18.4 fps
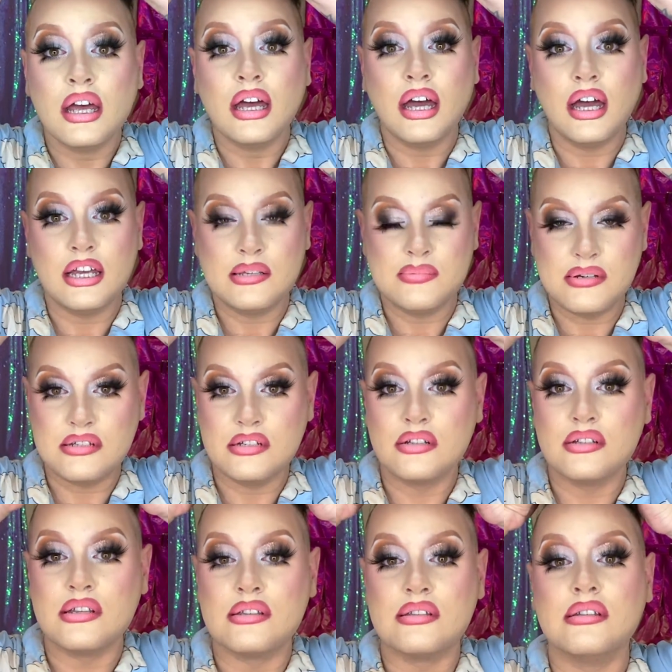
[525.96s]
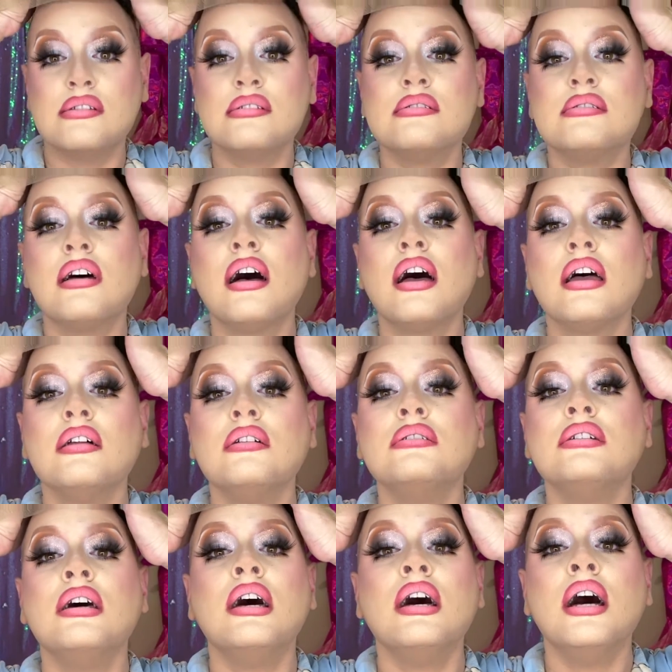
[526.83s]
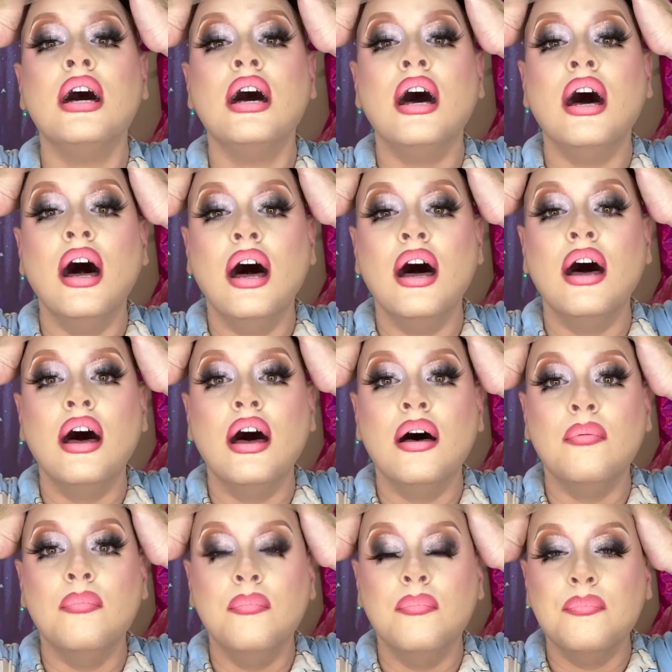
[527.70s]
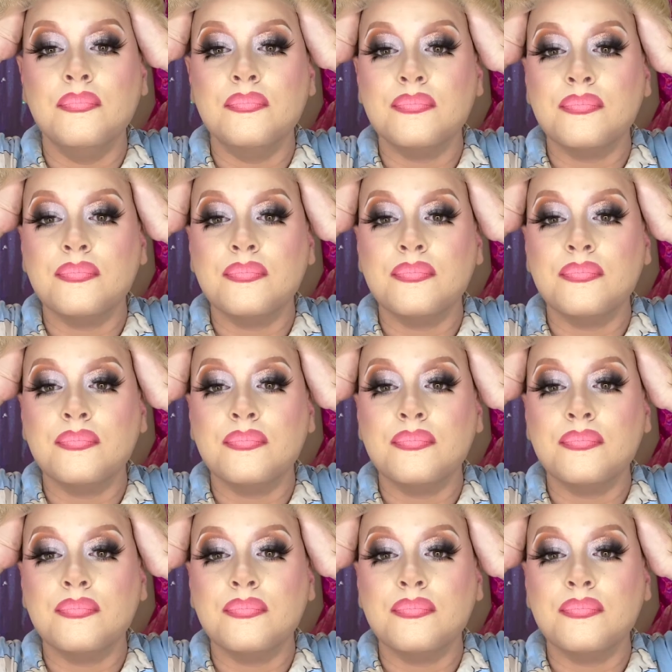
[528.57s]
especially because this is styled. And